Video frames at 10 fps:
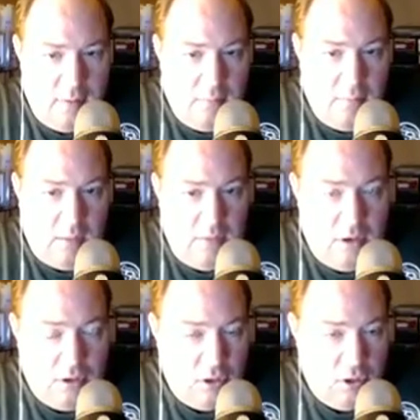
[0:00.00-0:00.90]
Maybe
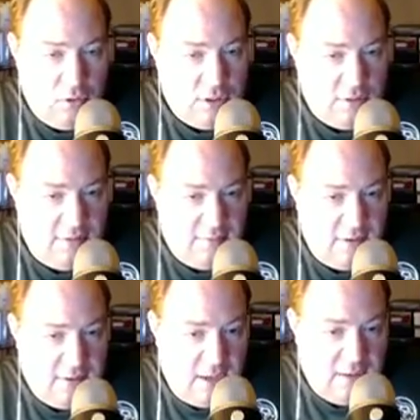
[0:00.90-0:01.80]
you're using
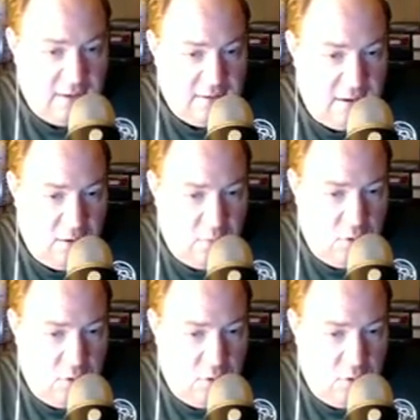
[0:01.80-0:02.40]
something like this to help